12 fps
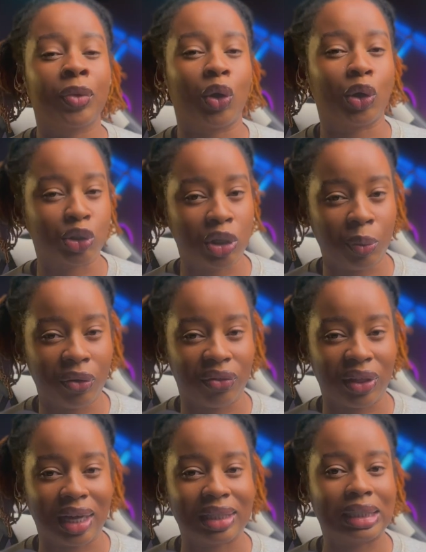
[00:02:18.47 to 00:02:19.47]
On top of
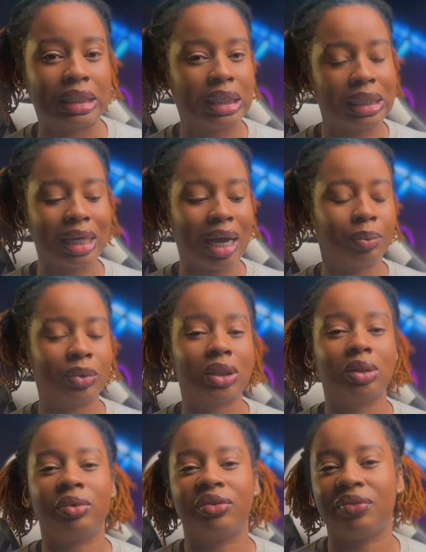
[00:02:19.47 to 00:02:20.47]
that, this happens
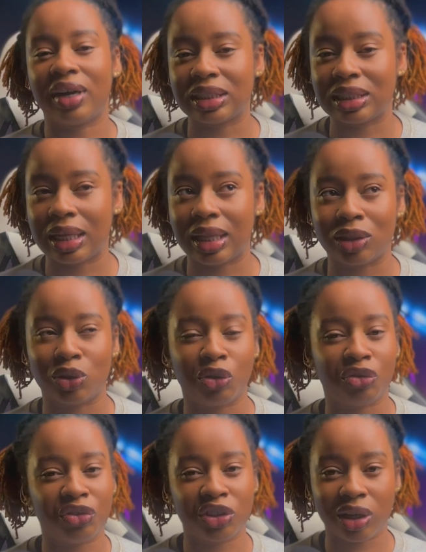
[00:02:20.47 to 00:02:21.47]
to be faster than the
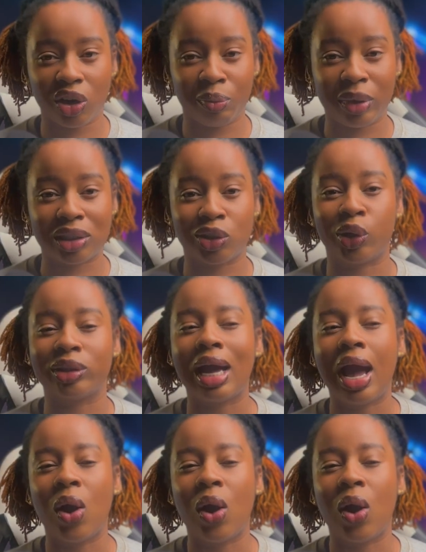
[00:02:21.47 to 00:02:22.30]
official method